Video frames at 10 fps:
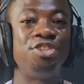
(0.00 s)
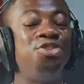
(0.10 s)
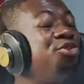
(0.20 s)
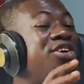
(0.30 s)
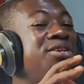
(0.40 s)

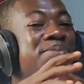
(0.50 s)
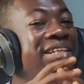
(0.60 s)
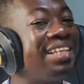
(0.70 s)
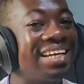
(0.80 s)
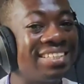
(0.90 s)
You want to be
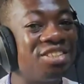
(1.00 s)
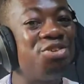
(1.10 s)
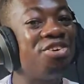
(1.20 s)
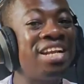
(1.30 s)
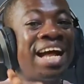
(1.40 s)
this,
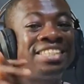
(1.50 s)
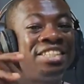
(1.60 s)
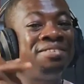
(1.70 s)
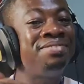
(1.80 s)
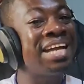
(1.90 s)
you want to
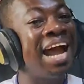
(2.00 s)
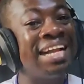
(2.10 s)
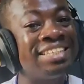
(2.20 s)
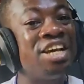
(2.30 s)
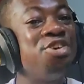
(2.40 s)
achieve
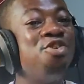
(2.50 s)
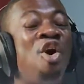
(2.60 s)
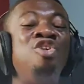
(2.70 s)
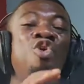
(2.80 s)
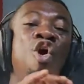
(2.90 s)
that, you
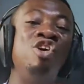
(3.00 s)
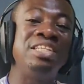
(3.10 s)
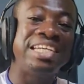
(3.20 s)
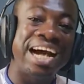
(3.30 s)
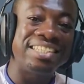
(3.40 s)
want to
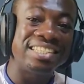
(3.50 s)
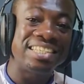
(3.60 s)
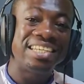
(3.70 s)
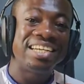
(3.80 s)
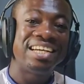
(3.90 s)
own that,
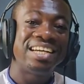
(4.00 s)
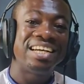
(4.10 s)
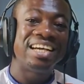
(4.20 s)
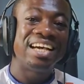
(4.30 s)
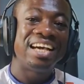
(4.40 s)

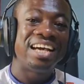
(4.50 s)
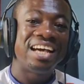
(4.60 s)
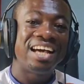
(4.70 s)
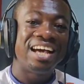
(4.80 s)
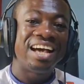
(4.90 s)

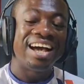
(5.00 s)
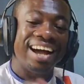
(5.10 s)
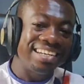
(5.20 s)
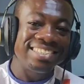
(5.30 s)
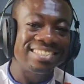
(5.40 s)

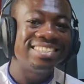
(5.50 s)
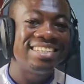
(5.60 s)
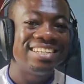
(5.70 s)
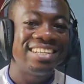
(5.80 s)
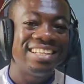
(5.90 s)
and
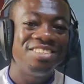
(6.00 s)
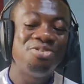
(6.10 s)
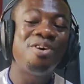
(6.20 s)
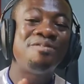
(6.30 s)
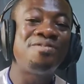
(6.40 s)

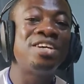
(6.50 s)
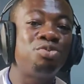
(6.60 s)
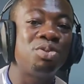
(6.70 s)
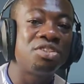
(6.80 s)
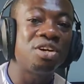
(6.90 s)
you are
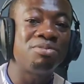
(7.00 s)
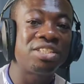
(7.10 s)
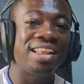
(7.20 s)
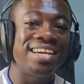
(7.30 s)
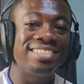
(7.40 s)
faced with some
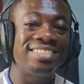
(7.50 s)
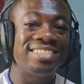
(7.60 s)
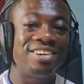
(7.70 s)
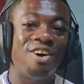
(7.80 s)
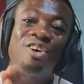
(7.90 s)
challenge
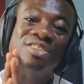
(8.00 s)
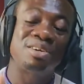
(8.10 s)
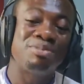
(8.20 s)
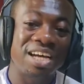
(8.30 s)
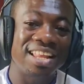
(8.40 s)
or
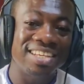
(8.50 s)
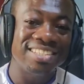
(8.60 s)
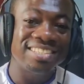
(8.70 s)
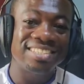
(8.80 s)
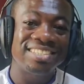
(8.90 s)
some
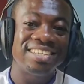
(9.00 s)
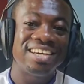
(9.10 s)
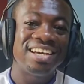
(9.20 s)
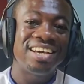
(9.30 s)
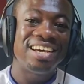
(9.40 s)
challenges,
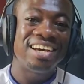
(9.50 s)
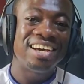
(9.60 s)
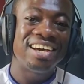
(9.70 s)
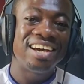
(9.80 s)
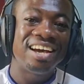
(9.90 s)

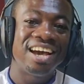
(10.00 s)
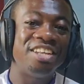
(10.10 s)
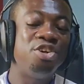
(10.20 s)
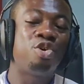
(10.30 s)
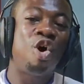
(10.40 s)

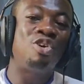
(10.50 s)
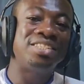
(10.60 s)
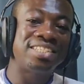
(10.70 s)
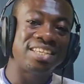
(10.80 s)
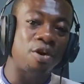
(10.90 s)
and you
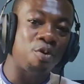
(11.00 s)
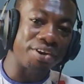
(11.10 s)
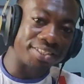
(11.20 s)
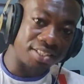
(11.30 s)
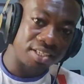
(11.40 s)
called it a
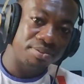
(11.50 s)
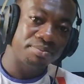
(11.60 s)
quit.